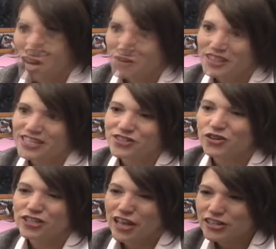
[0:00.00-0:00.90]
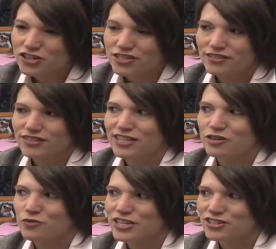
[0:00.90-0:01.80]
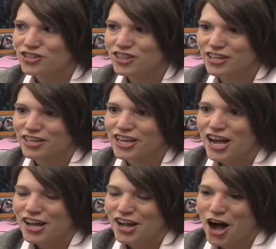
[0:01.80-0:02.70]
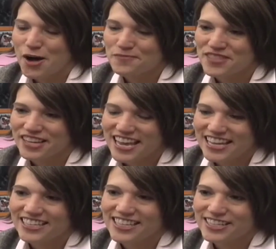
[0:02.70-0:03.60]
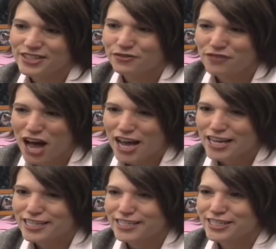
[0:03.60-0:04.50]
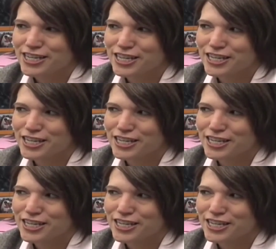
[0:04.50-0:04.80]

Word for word: Right? These are elections in which the um, the candidates find